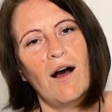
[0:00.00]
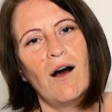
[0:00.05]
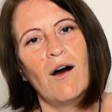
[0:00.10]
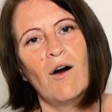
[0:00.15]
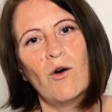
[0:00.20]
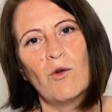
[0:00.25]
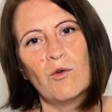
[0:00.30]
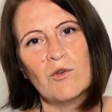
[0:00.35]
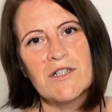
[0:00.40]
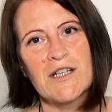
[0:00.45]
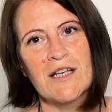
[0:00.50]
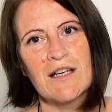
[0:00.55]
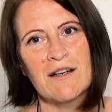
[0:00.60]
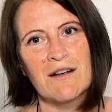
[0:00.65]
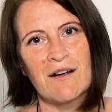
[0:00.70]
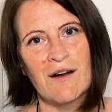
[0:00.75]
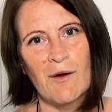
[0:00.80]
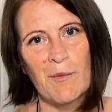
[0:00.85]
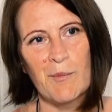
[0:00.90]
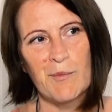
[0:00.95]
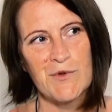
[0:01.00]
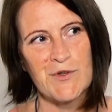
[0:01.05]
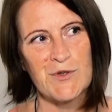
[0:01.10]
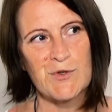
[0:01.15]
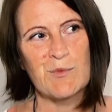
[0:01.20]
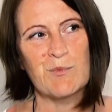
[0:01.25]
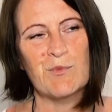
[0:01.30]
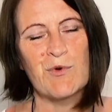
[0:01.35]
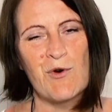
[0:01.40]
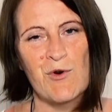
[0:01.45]
holding it up,
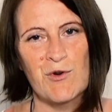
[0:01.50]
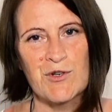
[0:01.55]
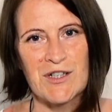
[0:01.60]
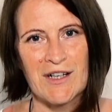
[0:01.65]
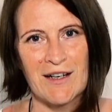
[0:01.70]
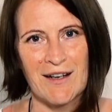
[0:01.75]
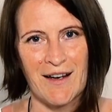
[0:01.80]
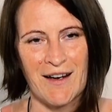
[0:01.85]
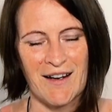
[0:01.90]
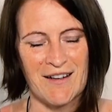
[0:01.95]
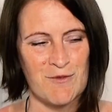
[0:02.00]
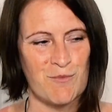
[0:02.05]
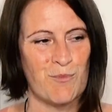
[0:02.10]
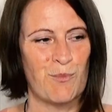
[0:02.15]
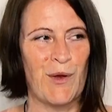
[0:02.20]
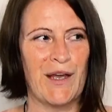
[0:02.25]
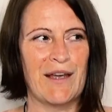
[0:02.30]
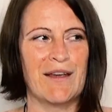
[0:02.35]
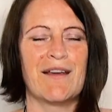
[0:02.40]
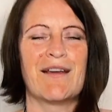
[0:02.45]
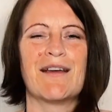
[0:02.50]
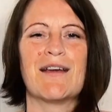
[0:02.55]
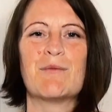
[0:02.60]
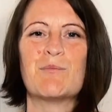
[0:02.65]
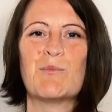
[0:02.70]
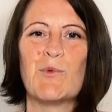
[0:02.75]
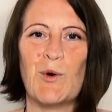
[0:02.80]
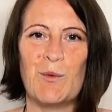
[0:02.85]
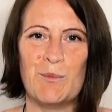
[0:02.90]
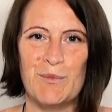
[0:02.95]
supporting it, making
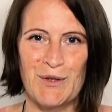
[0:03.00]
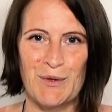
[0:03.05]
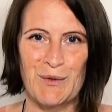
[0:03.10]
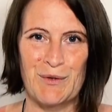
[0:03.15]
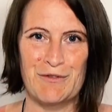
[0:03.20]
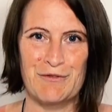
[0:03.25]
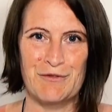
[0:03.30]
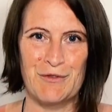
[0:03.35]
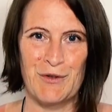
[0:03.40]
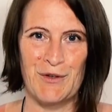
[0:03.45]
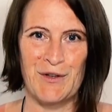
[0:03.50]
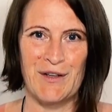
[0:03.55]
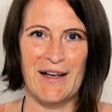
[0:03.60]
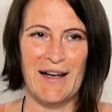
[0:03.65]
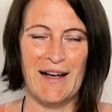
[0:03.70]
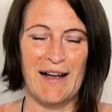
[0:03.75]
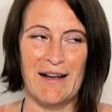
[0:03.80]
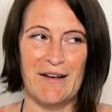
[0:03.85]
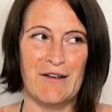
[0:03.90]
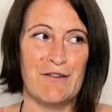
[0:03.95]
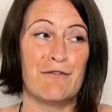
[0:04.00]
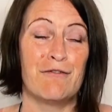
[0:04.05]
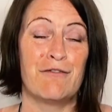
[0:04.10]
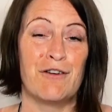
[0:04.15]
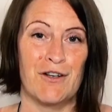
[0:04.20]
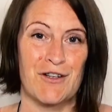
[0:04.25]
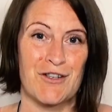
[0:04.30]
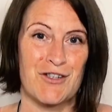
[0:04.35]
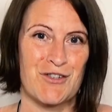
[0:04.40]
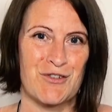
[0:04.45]
it more beautiful and
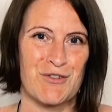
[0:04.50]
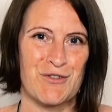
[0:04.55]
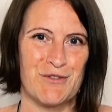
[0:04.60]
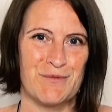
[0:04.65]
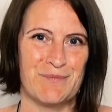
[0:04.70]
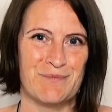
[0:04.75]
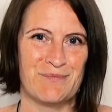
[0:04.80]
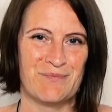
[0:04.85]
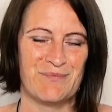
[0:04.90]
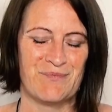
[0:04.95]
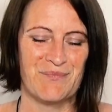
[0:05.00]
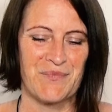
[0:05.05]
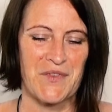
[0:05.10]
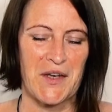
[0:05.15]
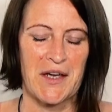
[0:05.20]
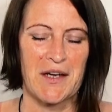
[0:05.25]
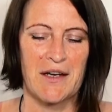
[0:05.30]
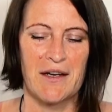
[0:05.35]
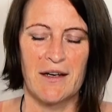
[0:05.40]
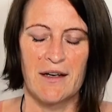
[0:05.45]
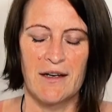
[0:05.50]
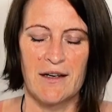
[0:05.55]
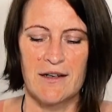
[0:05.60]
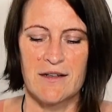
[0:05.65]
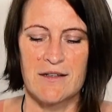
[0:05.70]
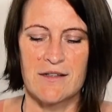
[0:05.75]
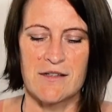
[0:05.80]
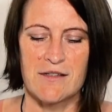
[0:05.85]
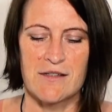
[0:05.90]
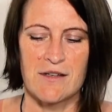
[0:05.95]
functional.
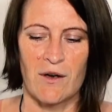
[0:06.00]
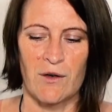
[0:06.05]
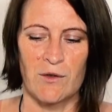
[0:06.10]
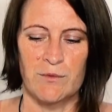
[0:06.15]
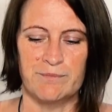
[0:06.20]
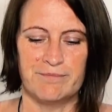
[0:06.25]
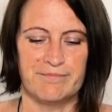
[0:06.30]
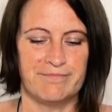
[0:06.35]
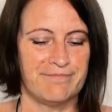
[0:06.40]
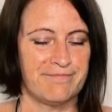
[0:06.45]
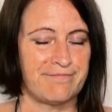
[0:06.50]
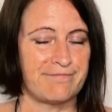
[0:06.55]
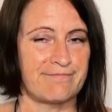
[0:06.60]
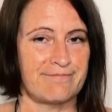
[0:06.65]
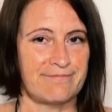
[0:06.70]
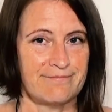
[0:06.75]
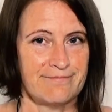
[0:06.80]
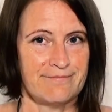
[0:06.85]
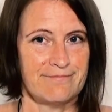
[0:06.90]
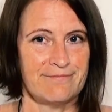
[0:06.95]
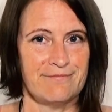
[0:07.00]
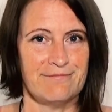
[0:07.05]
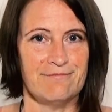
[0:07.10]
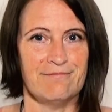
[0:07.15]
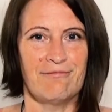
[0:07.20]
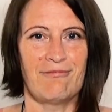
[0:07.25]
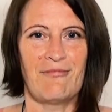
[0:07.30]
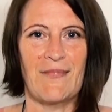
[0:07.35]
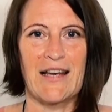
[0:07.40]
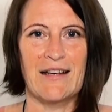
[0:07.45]
So
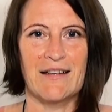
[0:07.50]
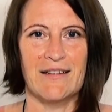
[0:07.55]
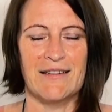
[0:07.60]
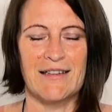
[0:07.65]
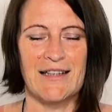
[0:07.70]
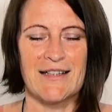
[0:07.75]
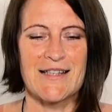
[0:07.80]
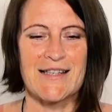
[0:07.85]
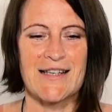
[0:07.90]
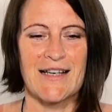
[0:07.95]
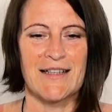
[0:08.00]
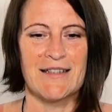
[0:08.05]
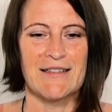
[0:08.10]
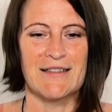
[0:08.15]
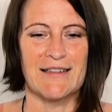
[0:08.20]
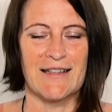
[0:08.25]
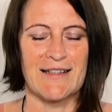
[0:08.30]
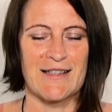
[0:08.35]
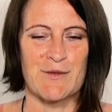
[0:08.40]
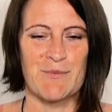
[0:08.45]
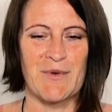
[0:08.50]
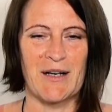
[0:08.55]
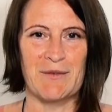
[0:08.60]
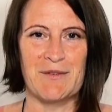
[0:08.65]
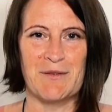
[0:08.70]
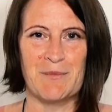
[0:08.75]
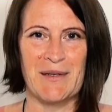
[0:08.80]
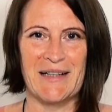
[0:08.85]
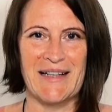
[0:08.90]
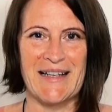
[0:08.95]
that's it. That's
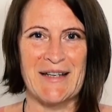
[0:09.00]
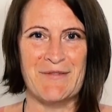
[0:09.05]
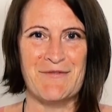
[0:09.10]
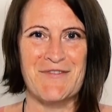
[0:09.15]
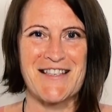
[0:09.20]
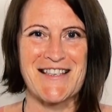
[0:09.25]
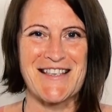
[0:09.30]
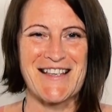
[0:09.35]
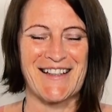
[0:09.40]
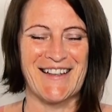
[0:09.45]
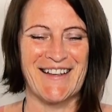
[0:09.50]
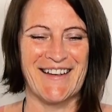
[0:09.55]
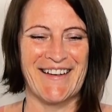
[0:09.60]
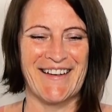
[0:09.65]
about the beliefs